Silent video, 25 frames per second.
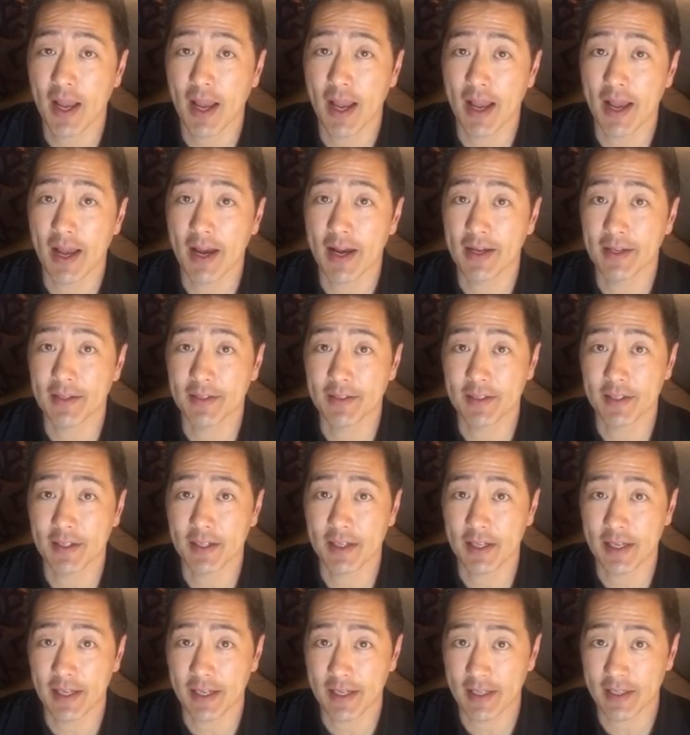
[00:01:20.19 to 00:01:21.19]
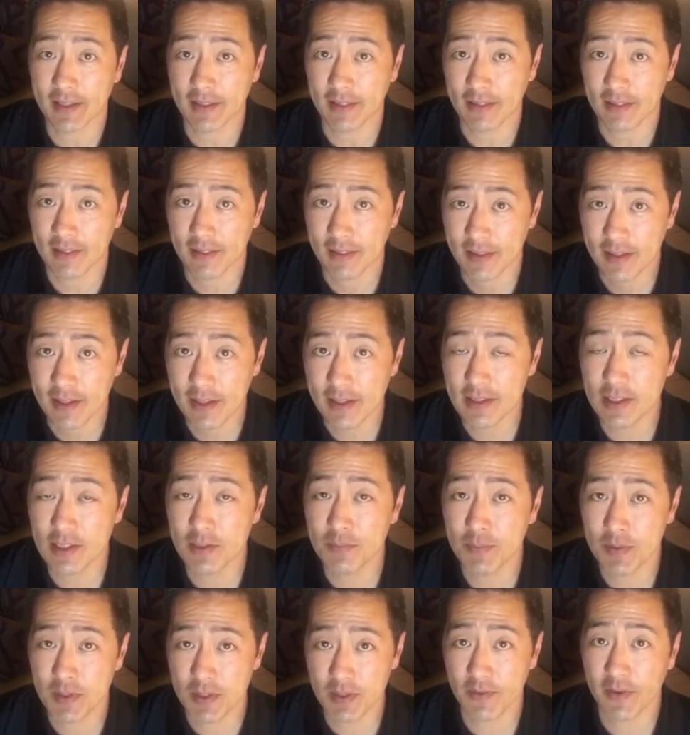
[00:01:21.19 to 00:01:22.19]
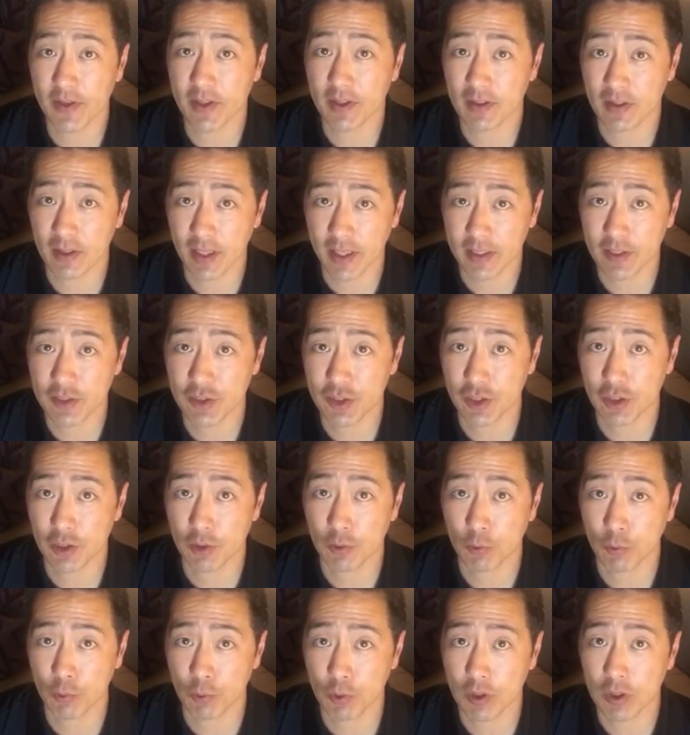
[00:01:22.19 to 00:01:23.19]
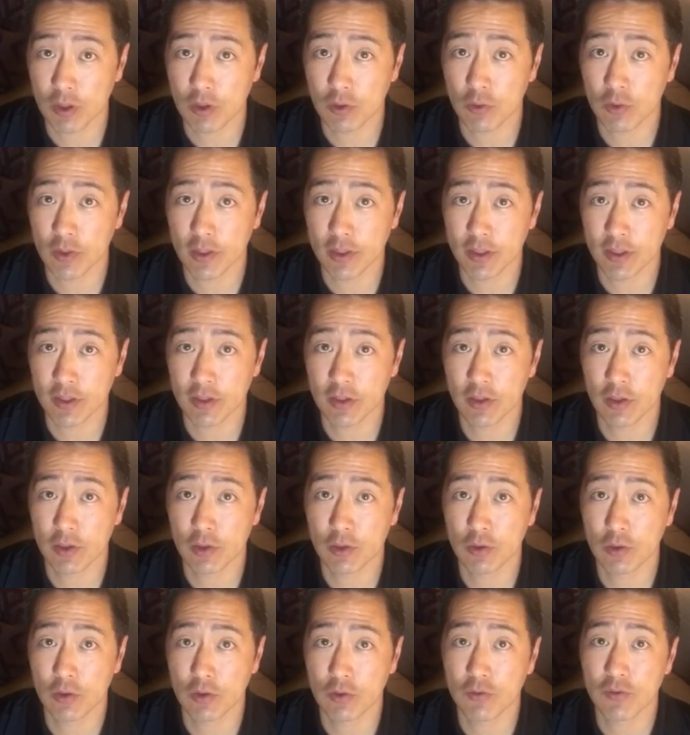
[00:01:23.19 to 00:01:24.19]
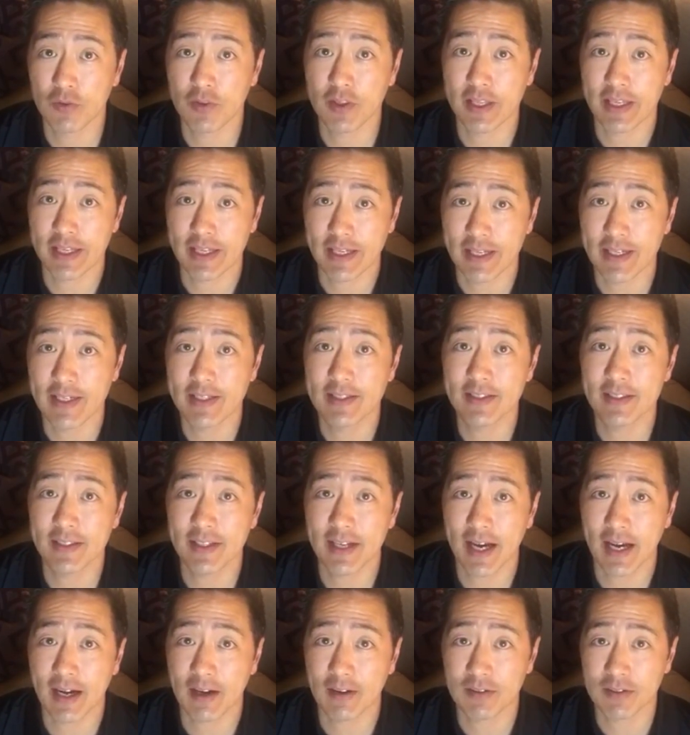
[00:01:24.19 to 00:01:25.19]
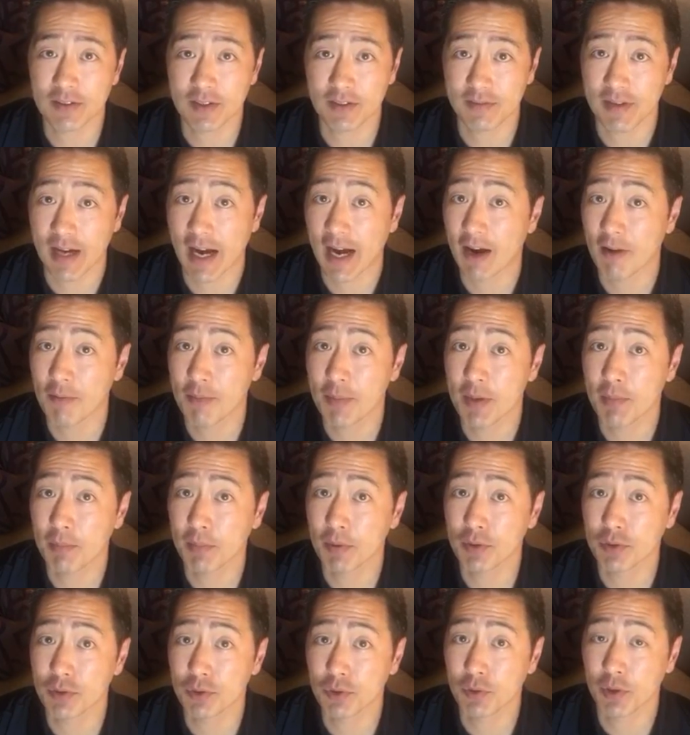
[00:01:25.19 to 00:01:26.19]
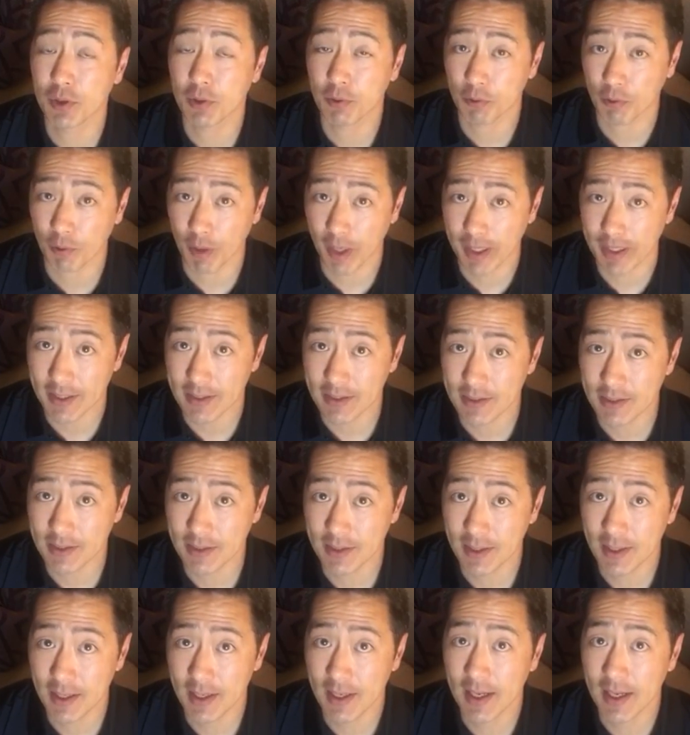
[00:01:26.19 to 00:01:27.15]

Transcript: And in this specific lecture, we're going to go over the ins and outs of how people do it right